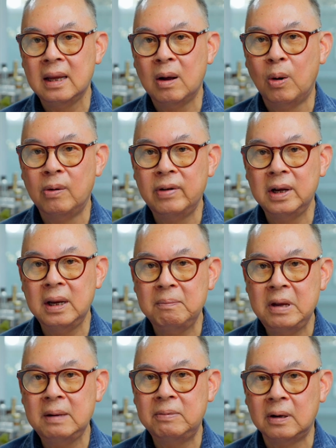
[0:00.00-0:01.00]
over the
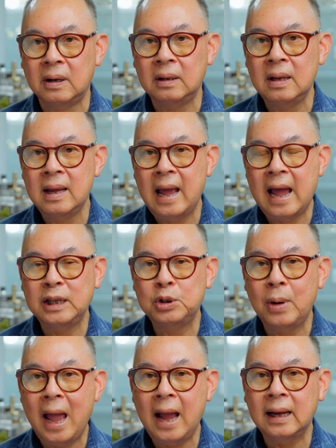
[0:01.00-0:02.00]
people and
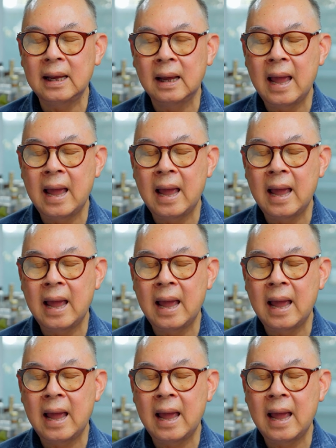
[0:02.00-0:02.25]
to act